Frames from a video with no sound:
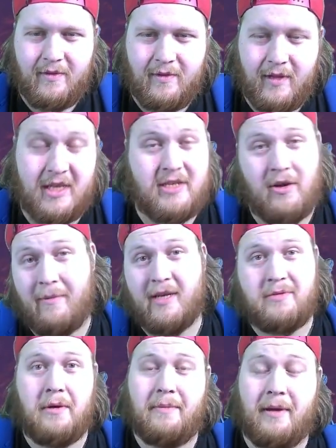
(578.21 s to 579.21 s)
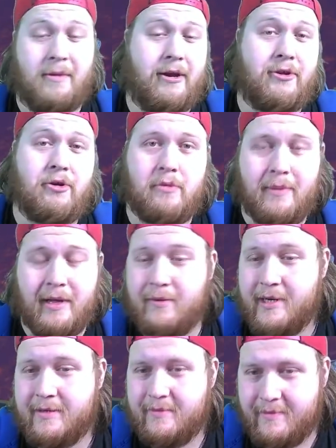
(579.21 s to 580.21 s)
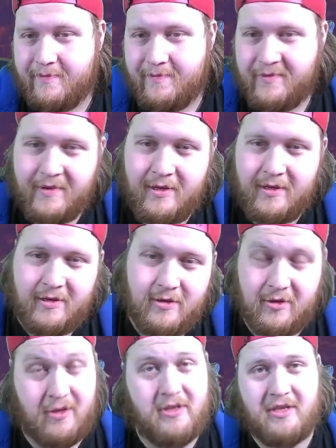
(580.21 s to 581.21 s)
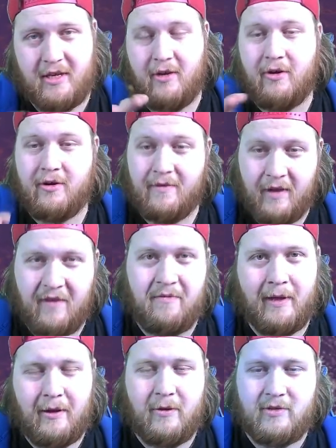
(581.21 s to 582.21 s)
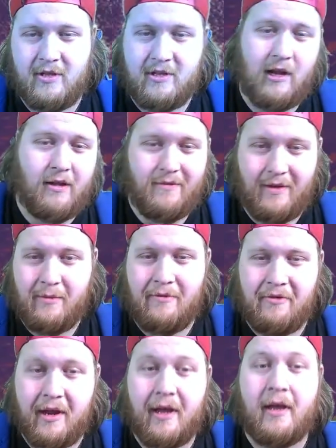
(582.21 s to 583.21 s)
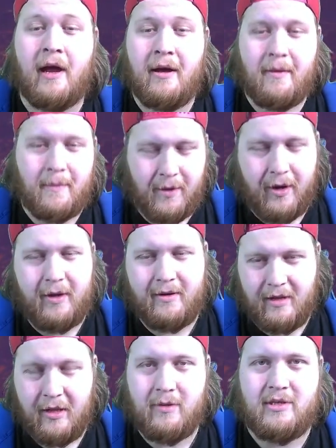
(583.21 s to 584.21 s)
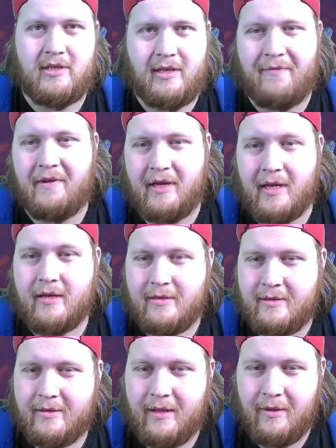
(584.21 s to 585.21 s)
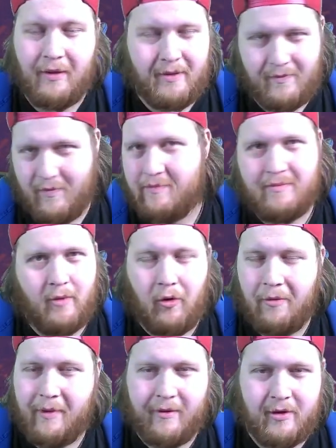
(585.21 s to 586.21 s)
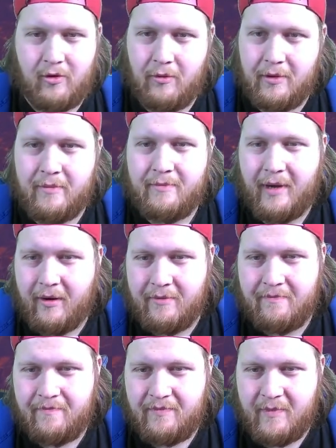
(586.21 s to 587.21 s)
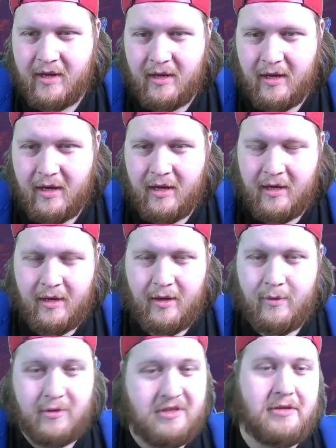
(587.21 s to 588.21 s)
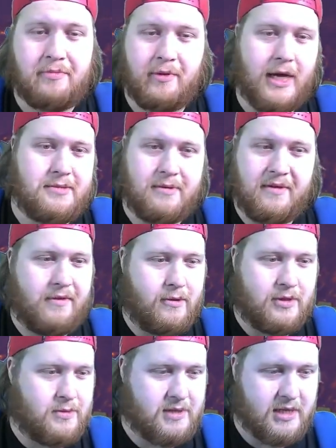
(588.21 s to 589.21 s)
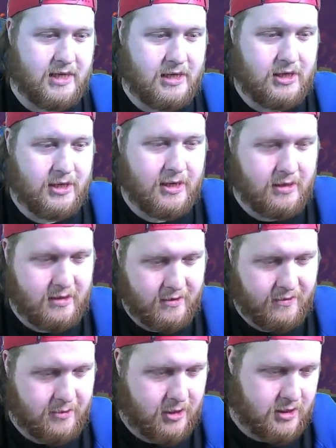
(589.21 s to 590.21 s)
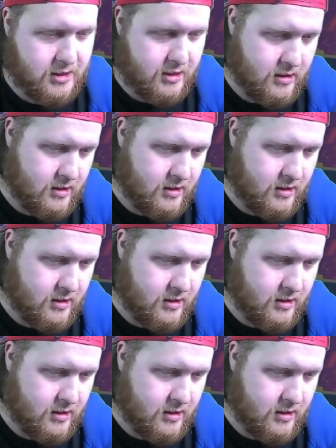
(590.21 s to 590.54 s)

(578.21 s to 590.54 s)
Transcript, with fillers: These two might as well be a married couple, by the way. Just because, you know, you, have met Lewis on the channel, you've never met Ricky, but Lewis definitely, the old married couple, pair of them. Wouldn't surprise me if Lewis was the DJ, if I'm honest.